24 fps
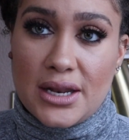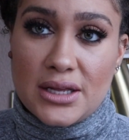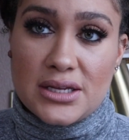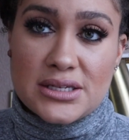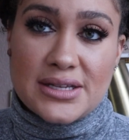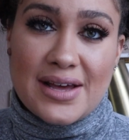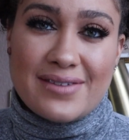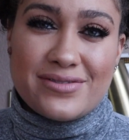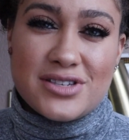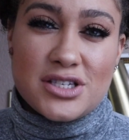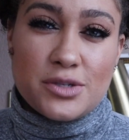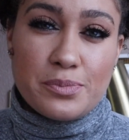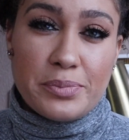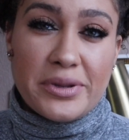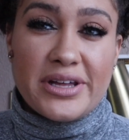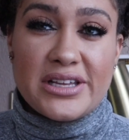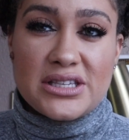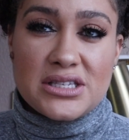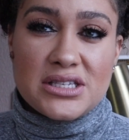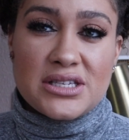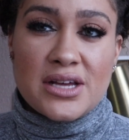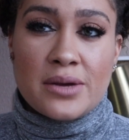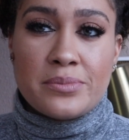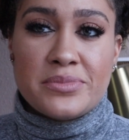because I've split
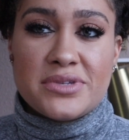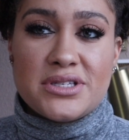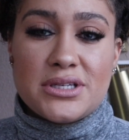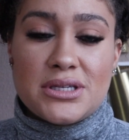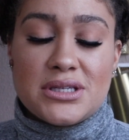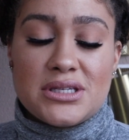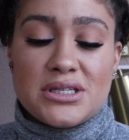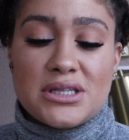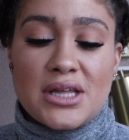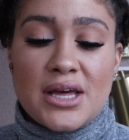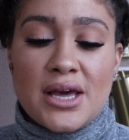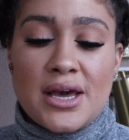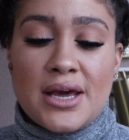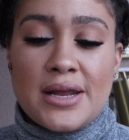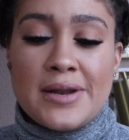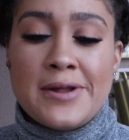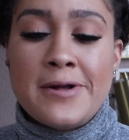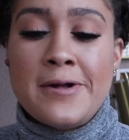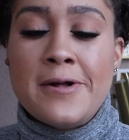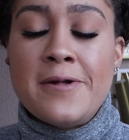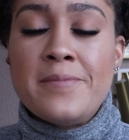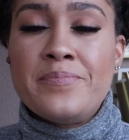some since then.